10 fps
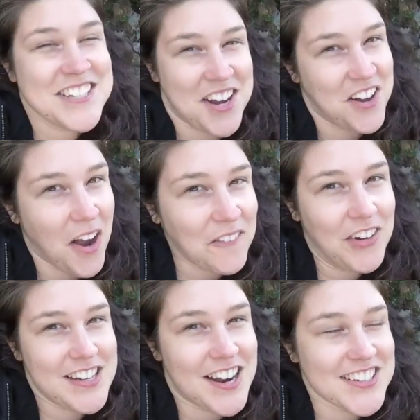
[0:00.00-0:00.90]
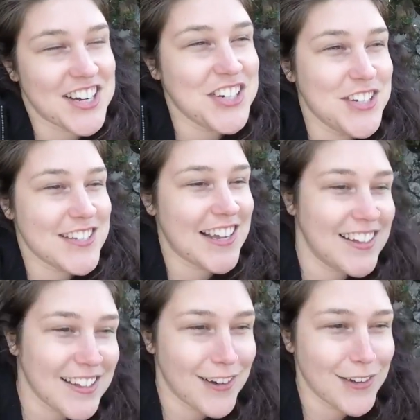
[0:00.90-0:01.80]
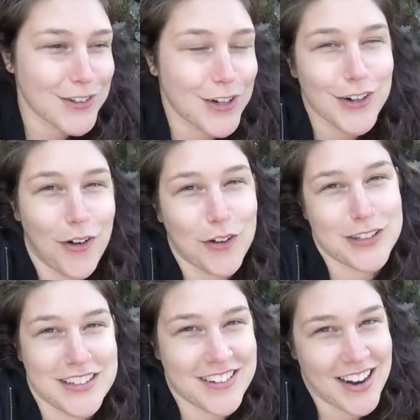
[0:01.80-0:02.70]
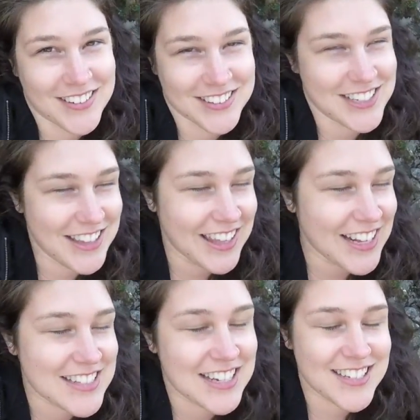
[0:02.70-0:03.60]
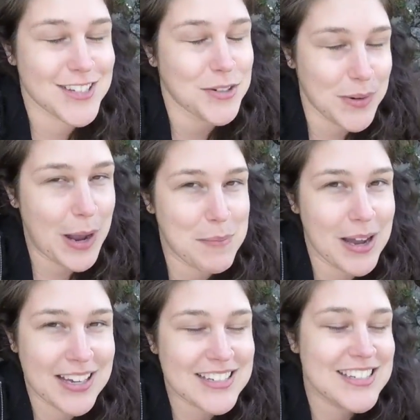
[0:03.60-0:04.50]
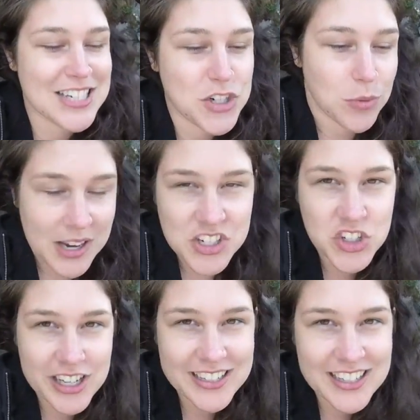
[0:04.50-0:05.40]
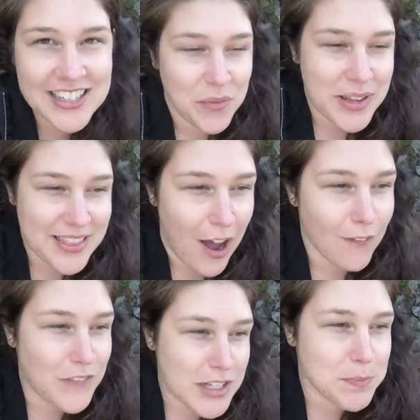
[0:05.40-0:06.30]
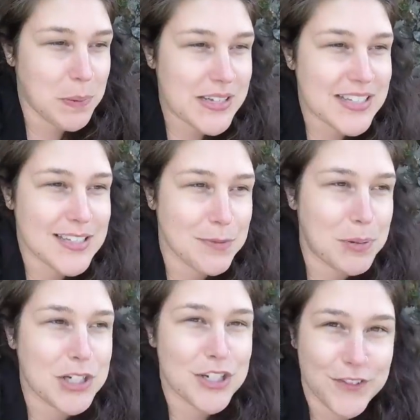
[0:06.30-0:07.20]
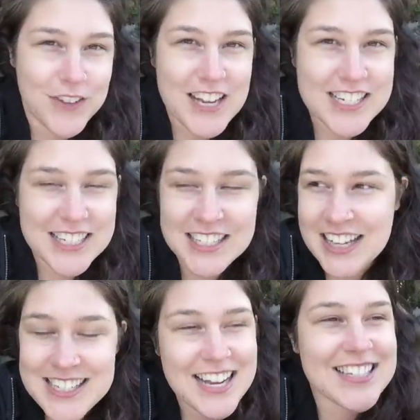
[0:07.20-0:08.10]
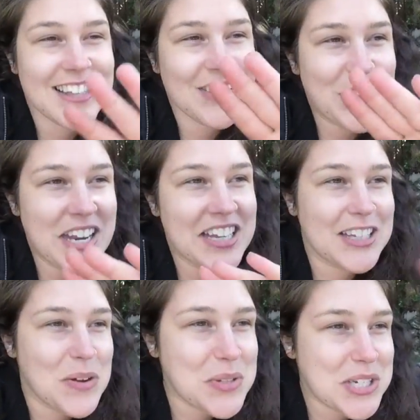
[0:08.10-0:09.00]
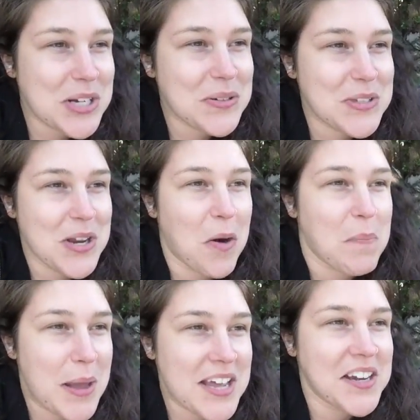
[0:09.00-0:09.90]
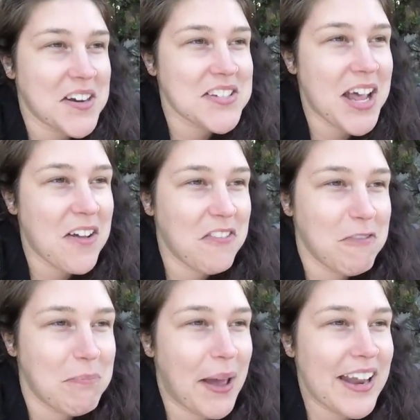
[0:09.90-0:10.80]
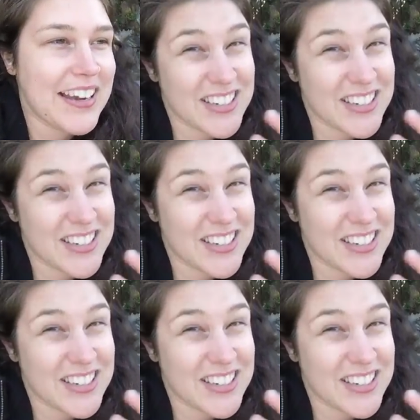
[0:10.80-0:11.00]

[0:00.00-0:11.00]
so you're not freaked out. It's not just like a little dirt hole in the ground or anything. It's like a ceramic situation with obvious places to put your feet. It takes a little getting used to so you don't pee on yourself, but